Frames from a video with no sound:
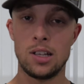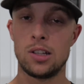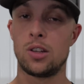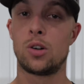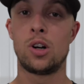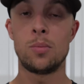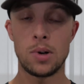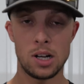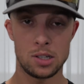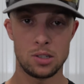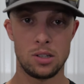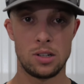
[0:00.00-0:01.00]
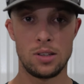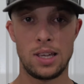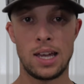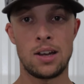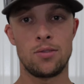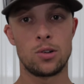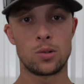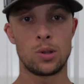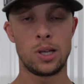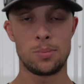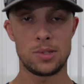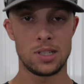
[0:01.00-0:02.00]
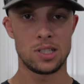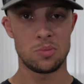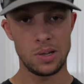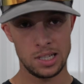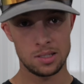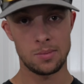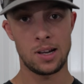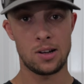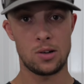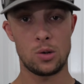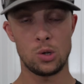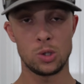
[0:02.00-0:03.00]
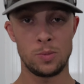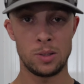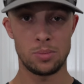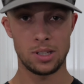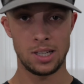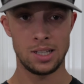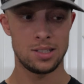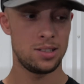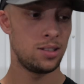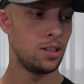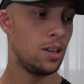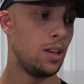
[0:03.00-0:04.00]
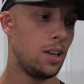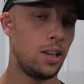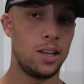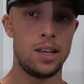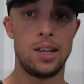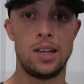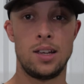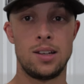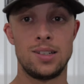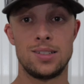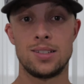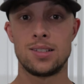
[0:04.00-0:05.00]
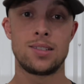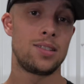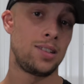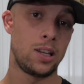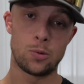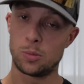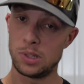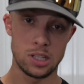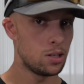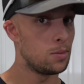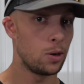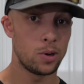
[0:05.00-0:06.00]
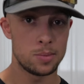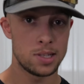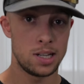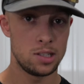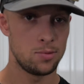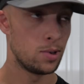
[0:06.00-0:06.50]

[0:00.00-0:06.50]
They're all modular. They have little clips that space them out, hold them in place, and they will be on my website as